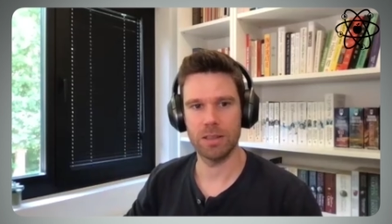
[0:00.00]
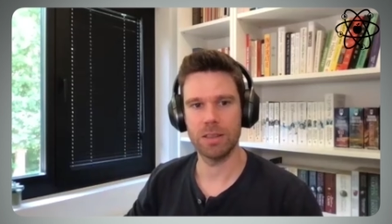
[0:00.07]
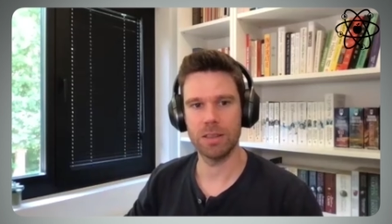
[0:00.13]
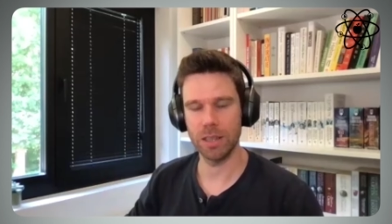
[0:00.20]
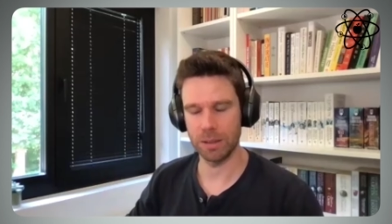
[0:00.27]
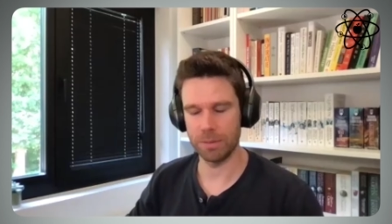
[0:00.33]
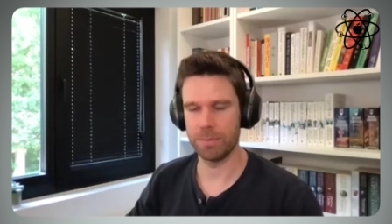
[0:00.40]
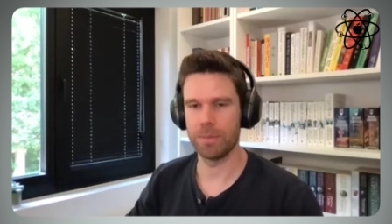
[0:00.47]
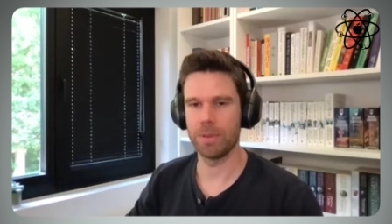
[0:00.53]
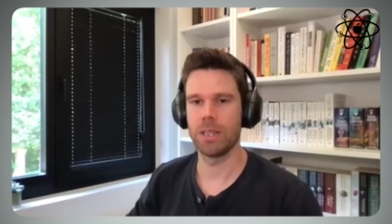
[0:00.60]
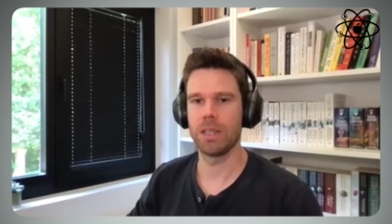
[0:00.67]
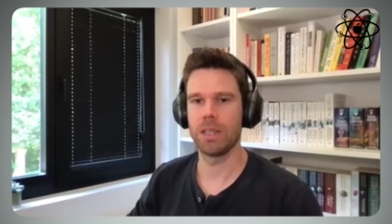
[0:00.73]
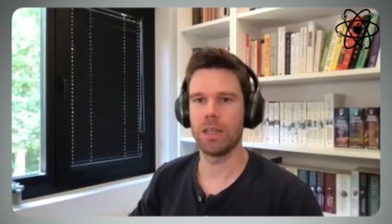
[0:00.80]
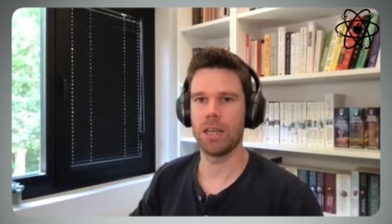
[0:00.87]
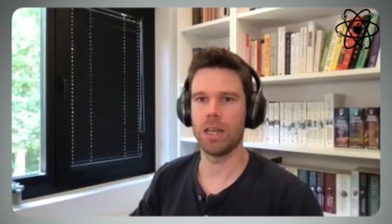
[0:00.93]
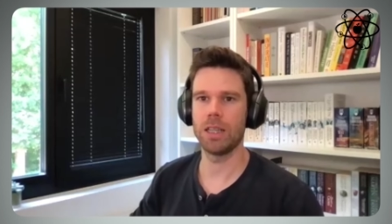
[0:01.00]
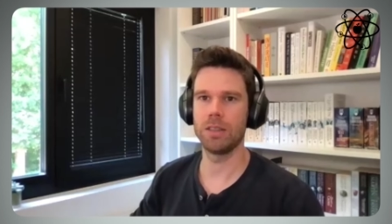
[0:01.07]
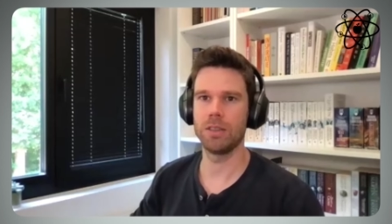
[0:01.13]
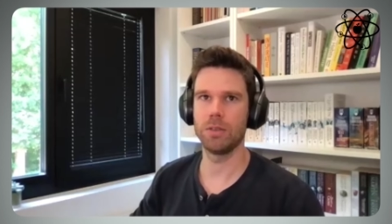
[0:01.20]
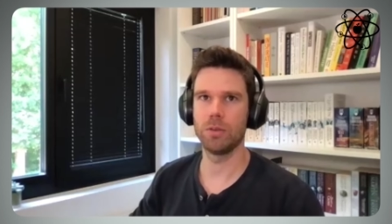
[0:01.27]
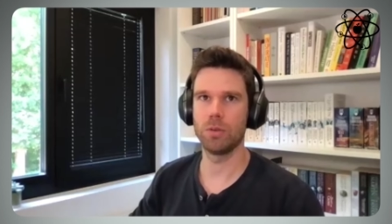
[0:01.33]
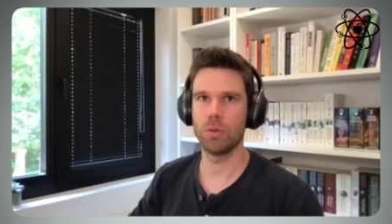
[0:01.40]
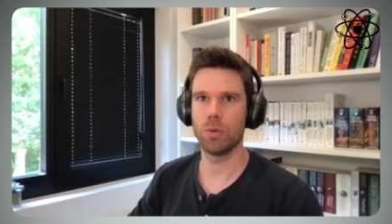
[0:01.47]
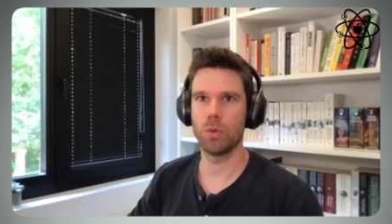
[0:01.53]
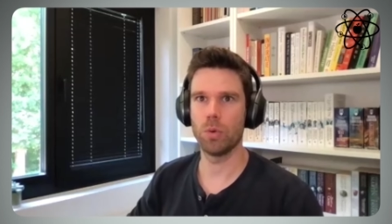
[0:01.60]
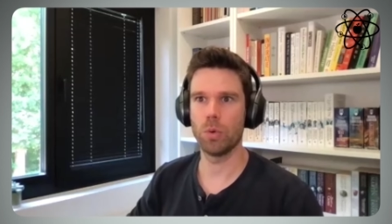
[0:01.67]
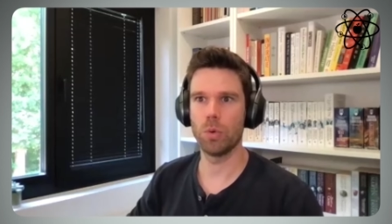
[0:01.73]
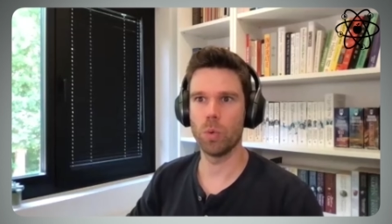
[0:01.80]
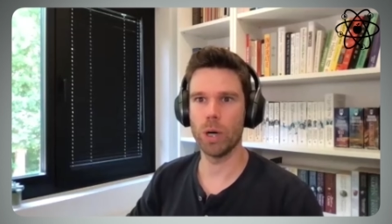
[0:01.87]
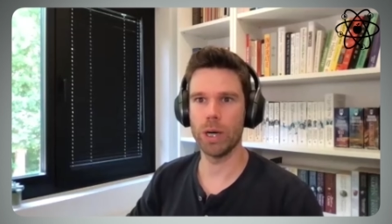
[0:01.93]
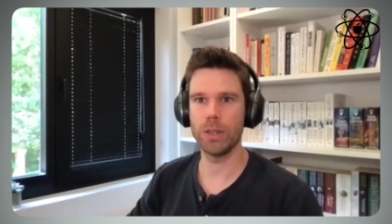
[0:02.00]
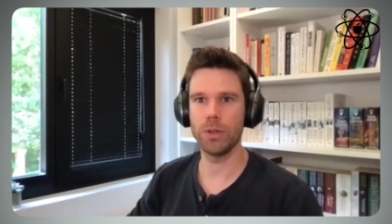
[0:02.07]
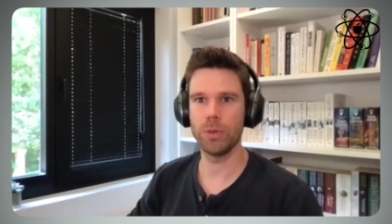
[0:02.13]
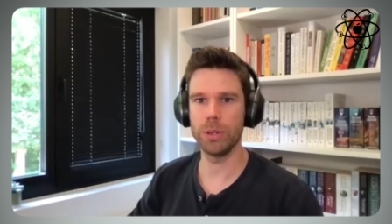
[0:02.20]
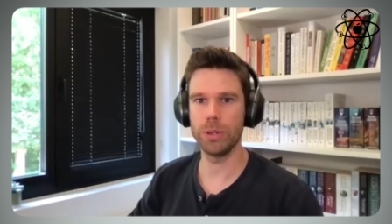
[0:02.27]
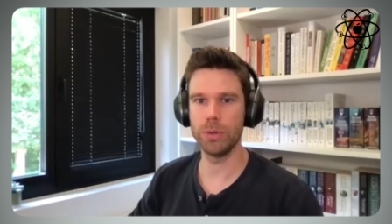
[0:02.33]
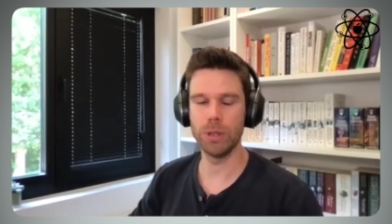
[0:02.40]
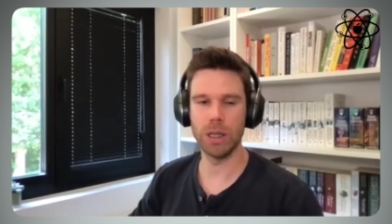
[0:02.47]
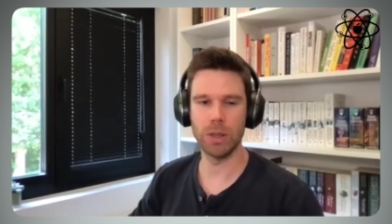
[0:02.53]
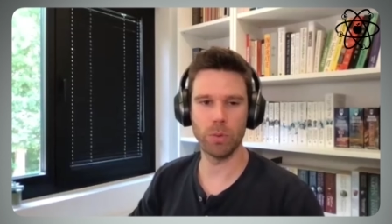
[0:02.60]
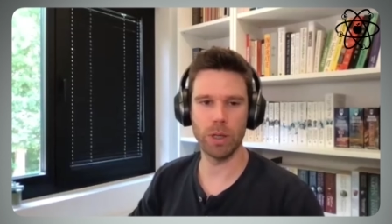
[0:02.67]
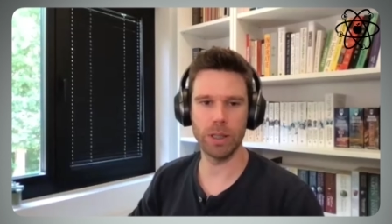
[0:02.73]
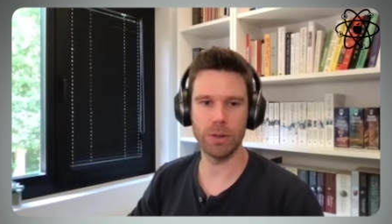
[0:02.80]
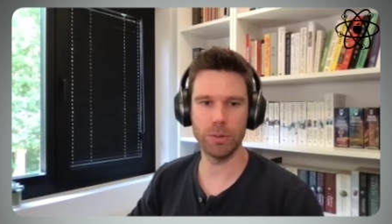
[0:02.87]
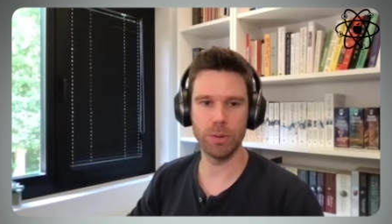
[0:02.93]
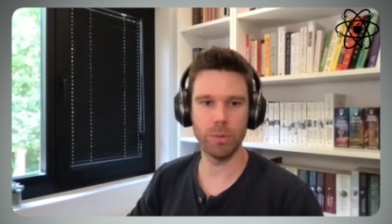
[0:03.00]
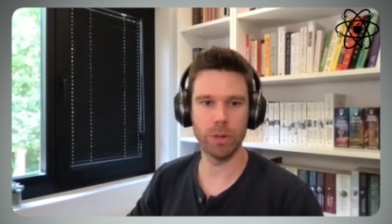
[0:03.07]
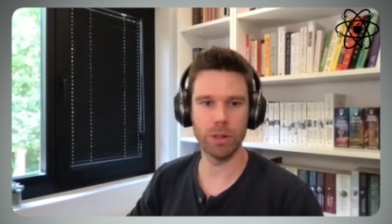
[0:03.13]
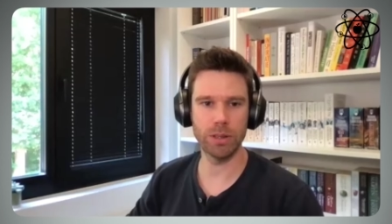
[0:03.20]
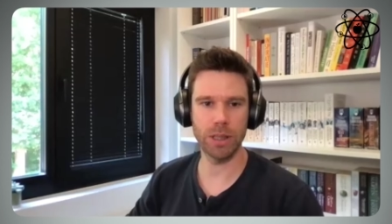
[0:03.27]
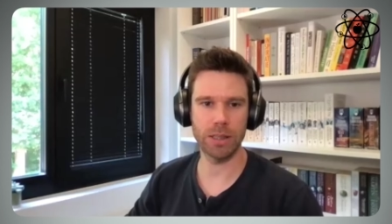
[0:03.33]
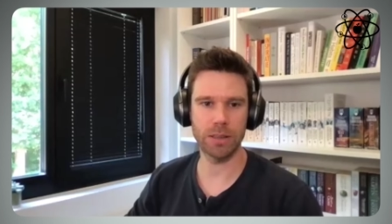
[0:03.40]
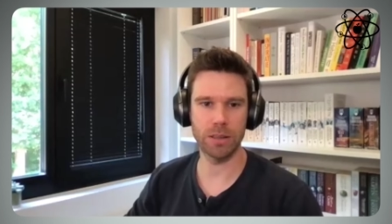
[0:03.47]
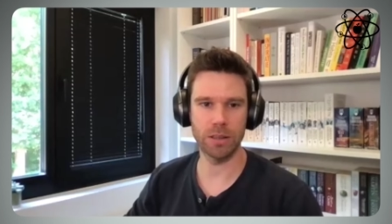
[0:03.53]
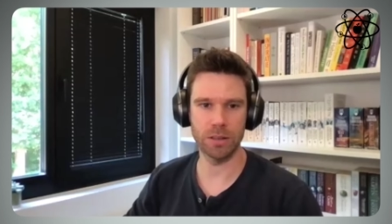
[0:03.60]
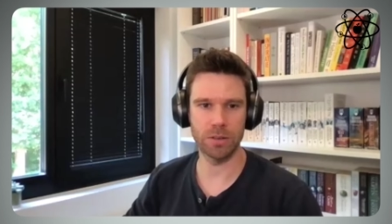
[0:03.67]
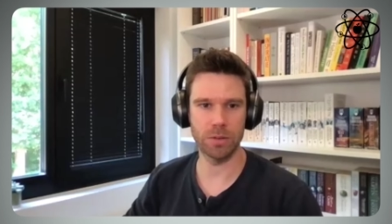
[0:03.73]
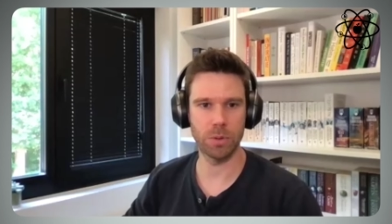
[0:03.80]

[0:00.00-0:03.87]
Yeah. And why do we do that? Why do we want that cut?